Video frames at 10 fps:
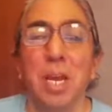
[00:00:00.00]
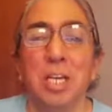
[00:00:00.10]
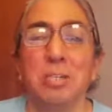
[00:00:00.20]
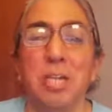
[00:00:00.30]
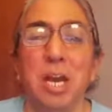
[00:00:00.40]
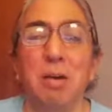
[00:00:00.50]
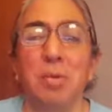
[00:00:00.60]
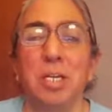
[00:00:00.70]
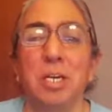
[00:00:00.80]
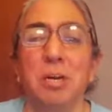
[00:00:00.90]
So now I
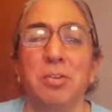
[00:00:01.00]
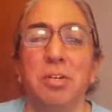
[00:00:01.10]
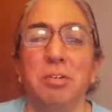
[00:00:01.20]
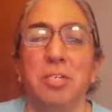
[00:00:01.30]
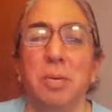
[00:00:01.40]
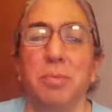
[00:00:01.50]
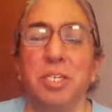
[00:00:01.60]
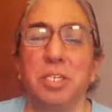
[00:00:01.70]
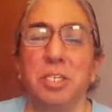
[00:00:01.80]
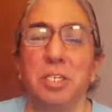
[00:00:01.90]
want to go through some of these.